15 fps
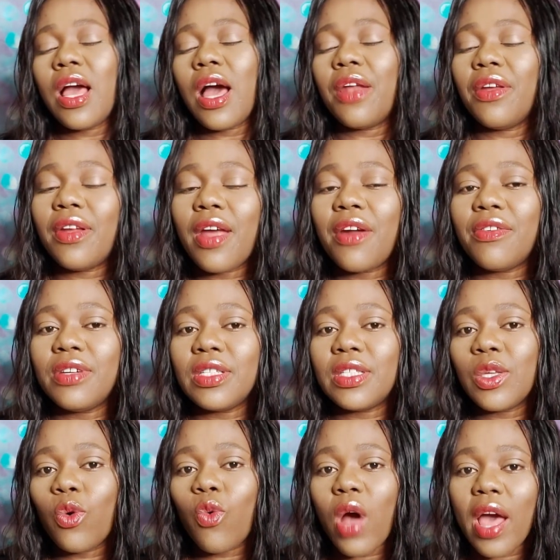another
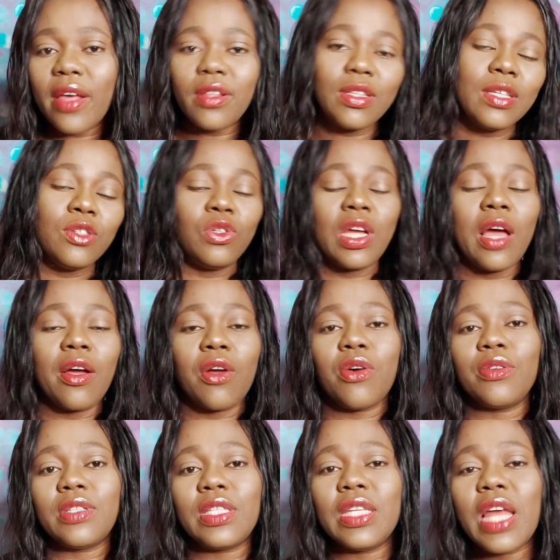reason why you can
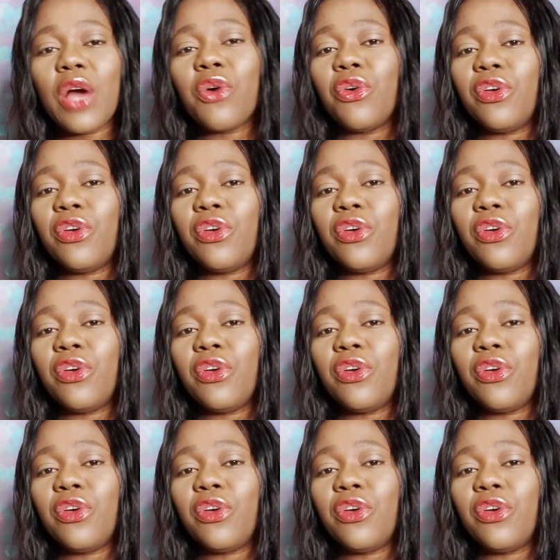consider